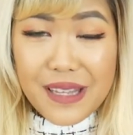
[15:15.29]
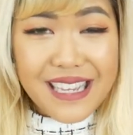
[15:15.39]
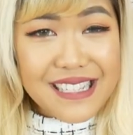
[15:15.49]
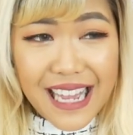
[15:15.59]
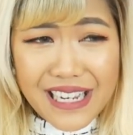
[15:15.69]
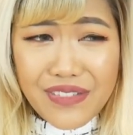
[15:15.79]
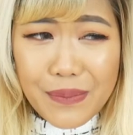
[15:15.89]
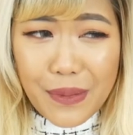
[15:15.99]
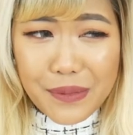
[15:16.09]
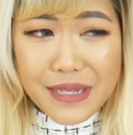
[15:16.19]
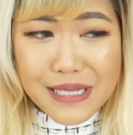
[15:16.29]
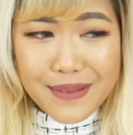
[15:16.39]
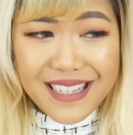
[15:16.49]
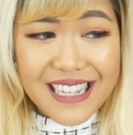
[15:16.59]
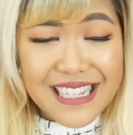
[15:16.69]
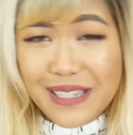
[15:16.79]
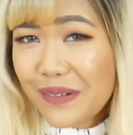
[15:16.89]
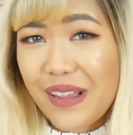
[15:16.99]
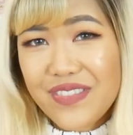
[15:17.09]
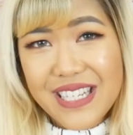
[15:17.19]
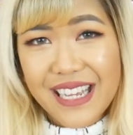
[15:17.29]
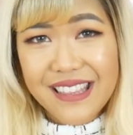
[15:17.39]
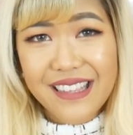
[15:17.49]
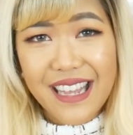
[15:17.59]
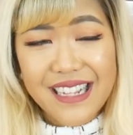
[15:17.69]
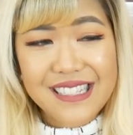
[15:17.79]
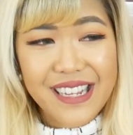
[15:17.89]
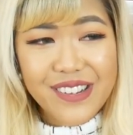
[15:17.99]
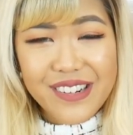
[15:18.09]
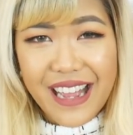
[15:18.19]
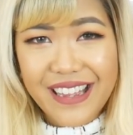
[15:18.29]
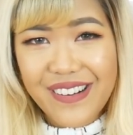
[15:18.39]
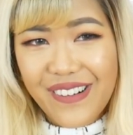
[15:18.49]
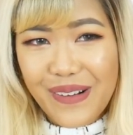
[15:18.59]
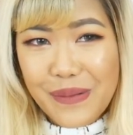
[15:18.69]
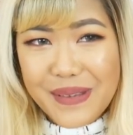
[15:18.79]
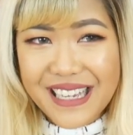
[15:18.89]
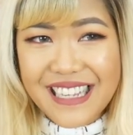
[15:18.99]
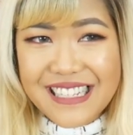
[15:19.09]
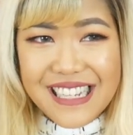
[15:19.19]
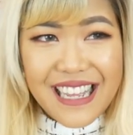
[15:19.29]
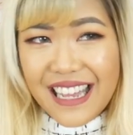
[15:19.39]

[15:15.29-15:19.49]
is kind of a bonus because I don't have to get the legs tailored at all, because